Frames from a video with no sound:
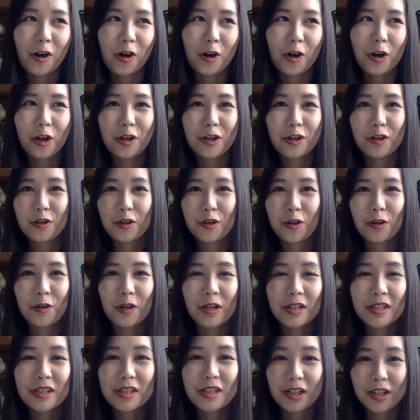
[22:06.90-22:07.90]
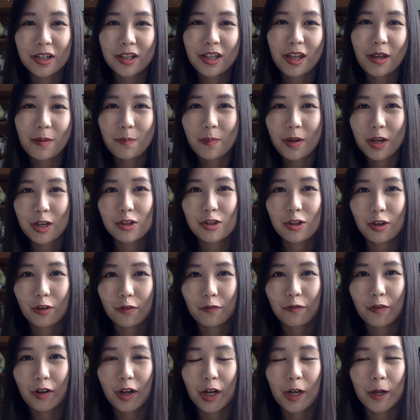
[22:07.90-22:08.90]
or you know, a certain image
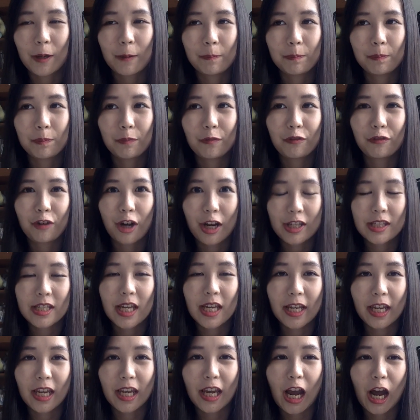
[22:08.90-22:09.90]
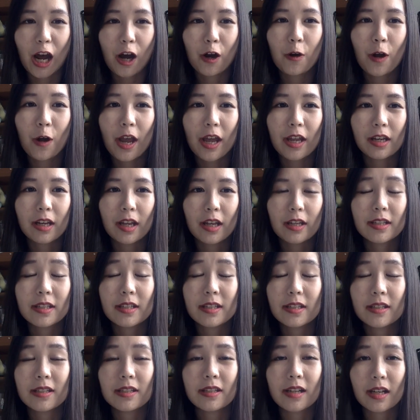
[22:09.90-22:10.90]
of um, friends hanging out, and it
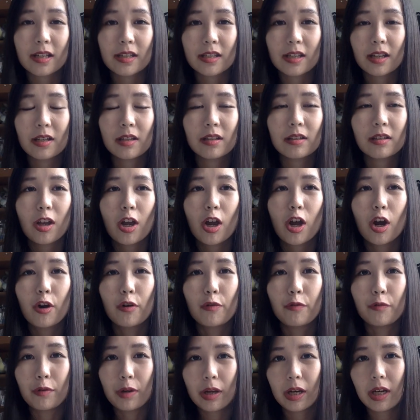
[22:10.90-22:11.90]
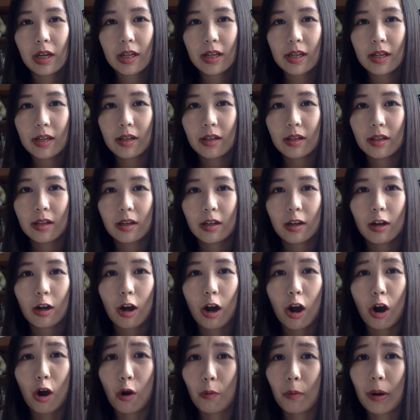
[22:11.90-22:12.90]
doesn't really
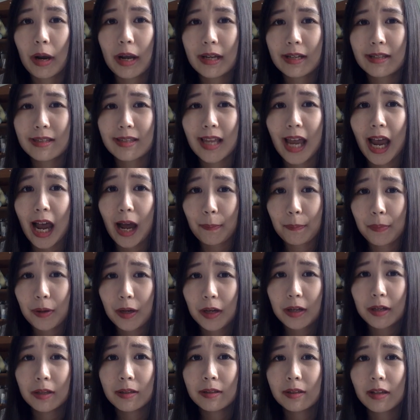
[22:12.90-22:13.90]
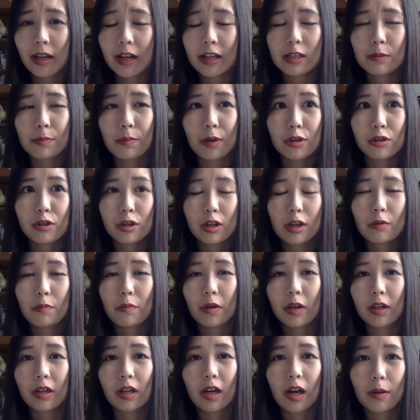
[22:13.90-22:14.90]
always happen, especially
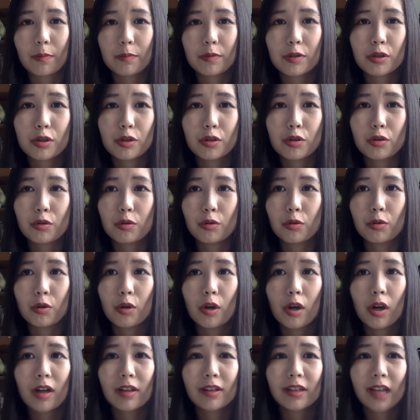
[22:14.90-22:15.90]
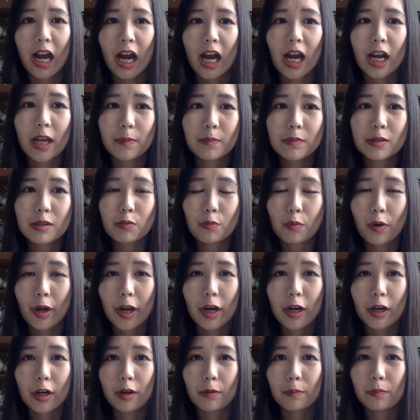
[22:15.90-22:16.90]
when it comes to times
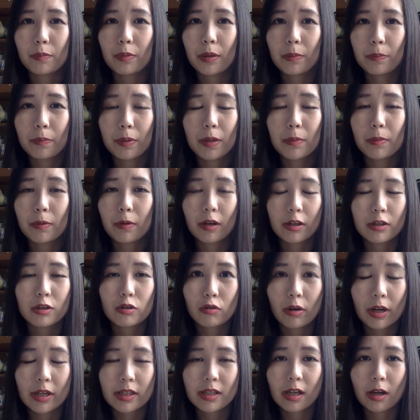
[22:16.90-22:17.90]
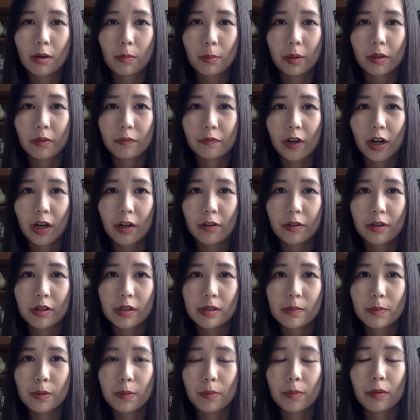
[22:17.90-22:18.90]
where be- people are stressed out about the
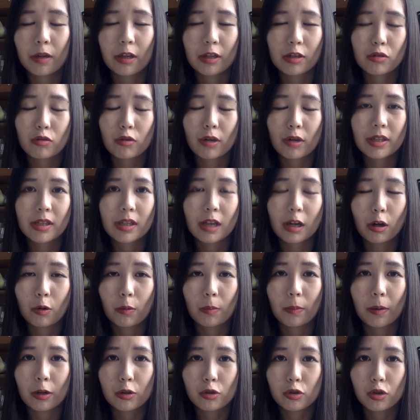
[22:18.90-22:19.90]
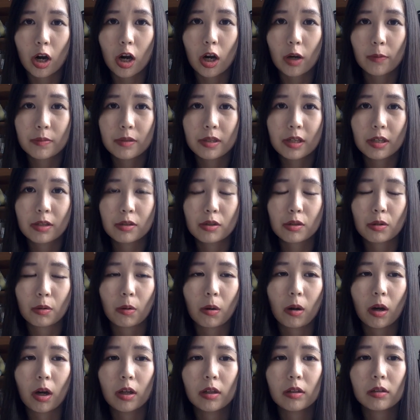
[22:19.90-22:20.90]
virus, people are stressed out about jobs, and
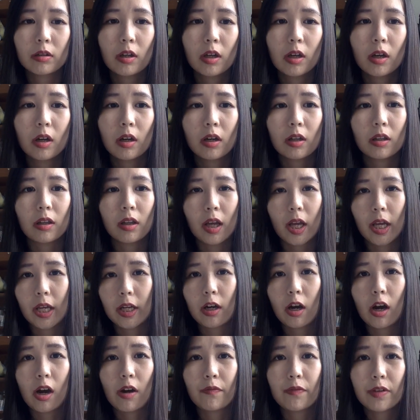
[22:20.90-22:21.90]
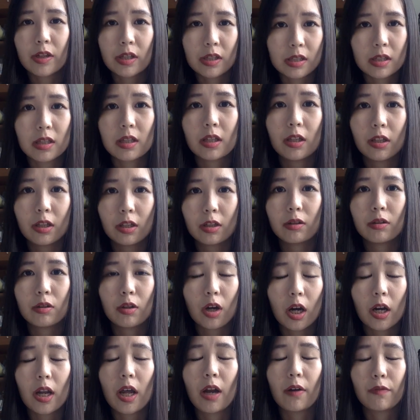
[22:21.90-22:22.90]
so on. Like, obviously,
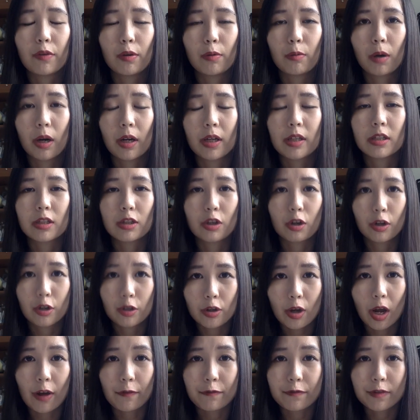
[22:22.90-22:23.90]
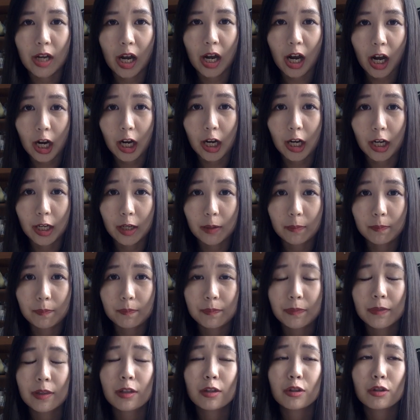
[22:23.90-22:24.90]
not everyone is going to have time
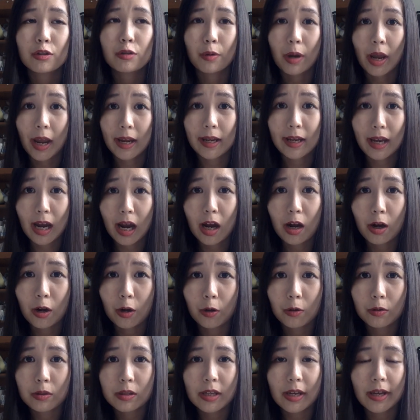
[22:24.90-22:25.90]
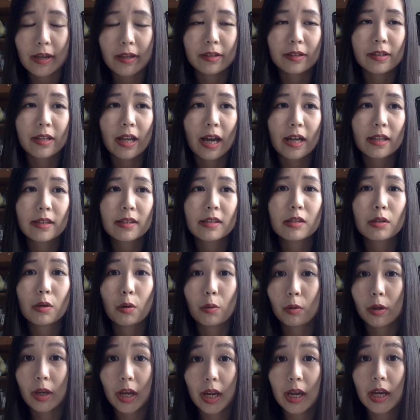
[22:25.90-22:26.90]
to hang out, and that's
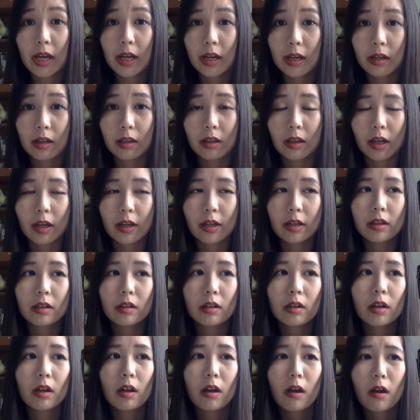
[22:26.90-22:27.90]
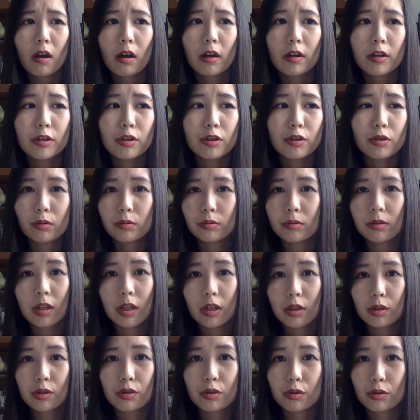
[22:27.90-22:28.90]
okay. Like, you don't
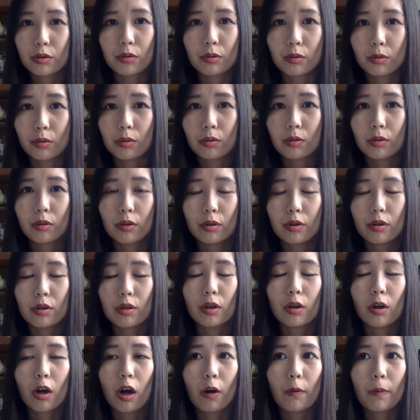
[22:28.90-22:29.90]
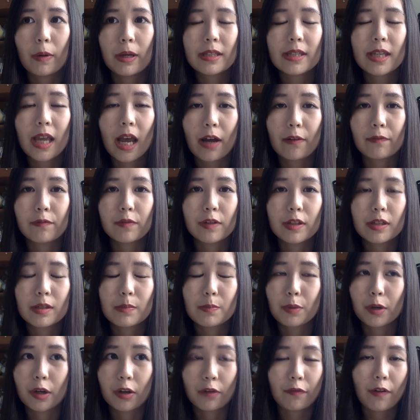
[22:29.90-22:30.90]
need to, you know, always have this
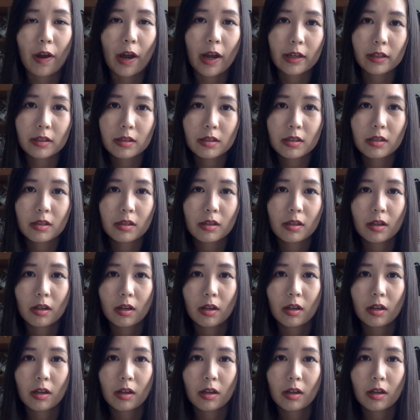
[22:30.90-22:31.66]
perfect